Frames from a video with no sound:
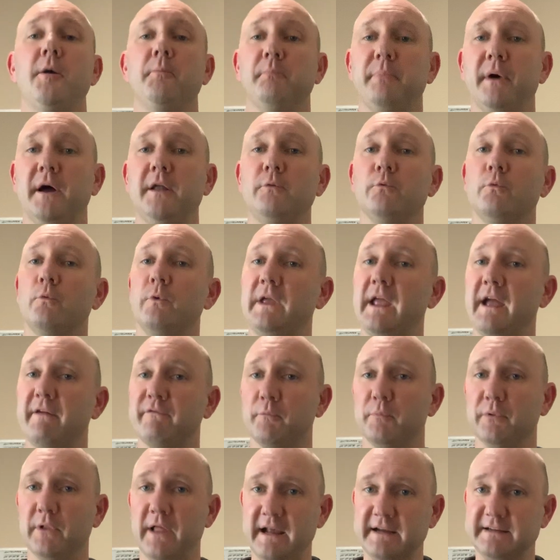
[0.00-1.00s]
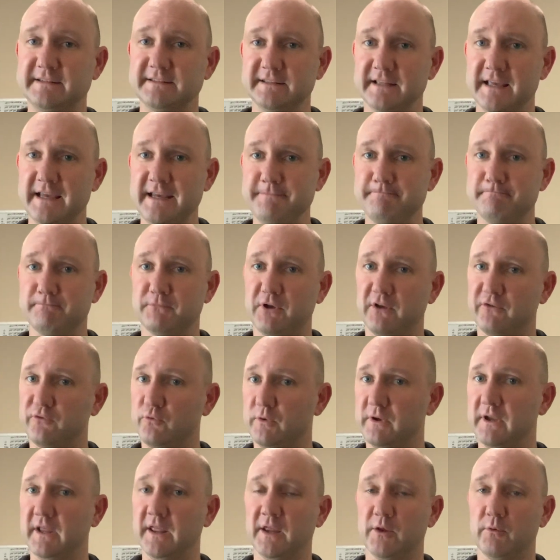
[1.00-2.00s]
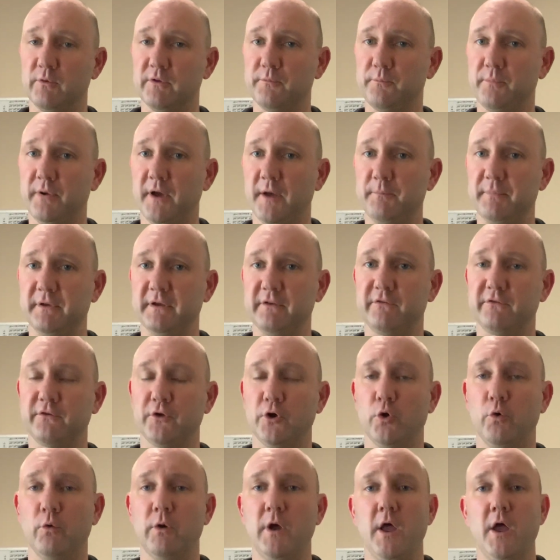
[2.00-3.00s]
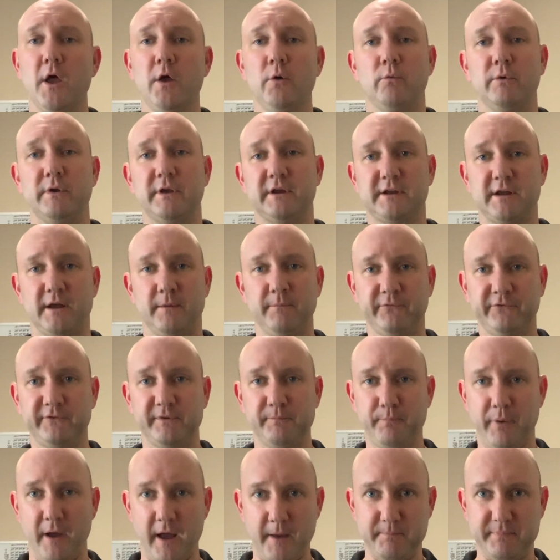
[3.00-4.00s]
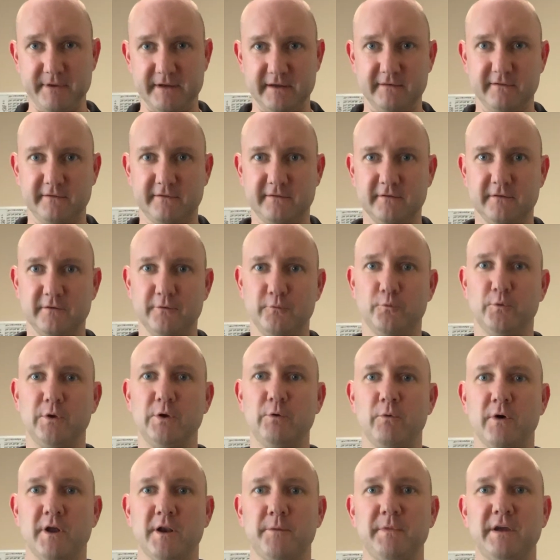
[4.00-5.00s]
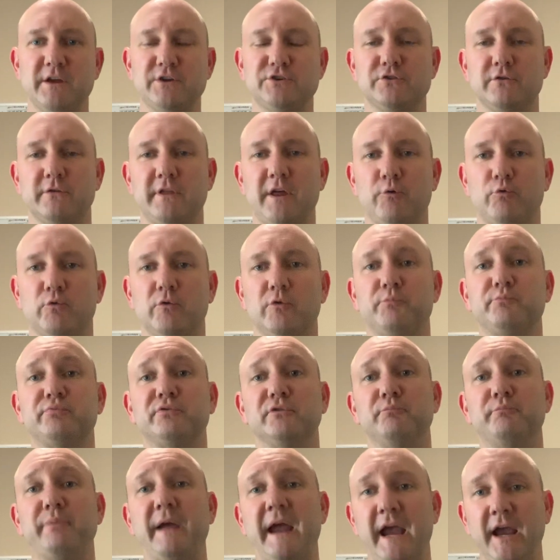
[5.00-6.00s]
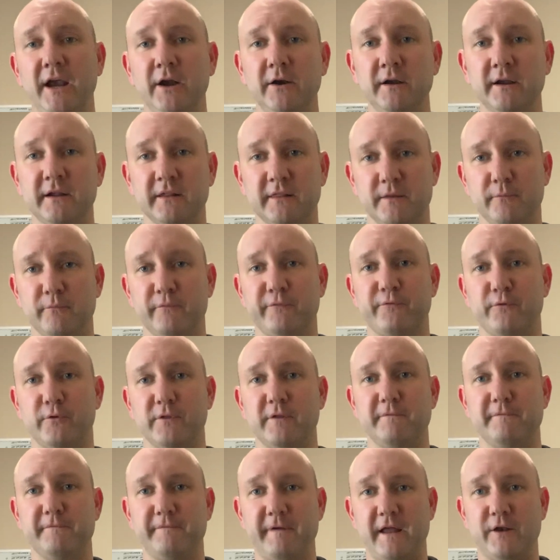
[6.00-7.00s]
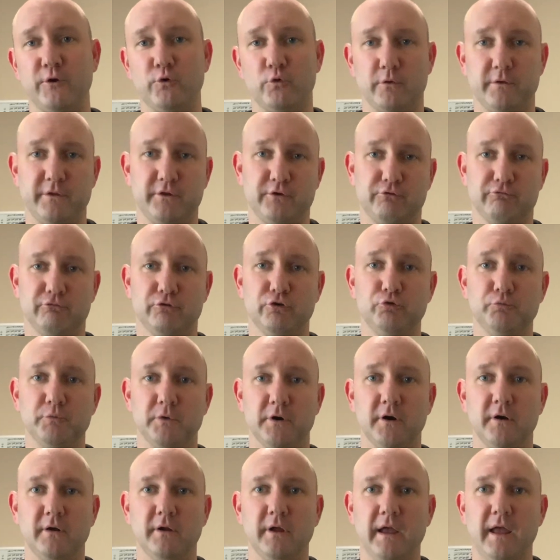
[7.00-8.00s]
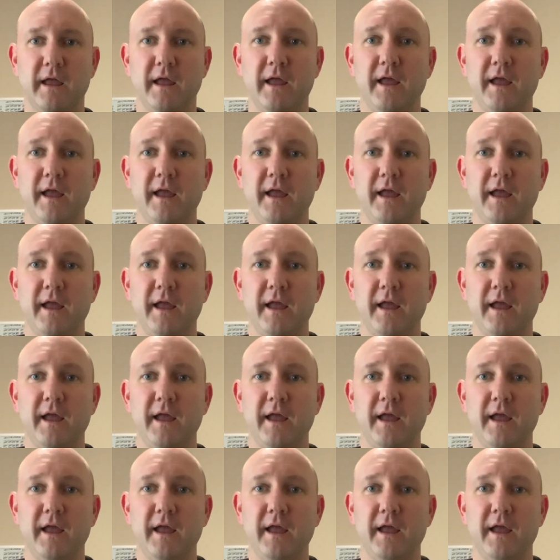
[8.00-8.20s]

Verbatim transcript: But we have a blank slate because we're dealing with puppies. So when it comes to puppies, we want to make sure that we're preparing them for the vet or the groomer.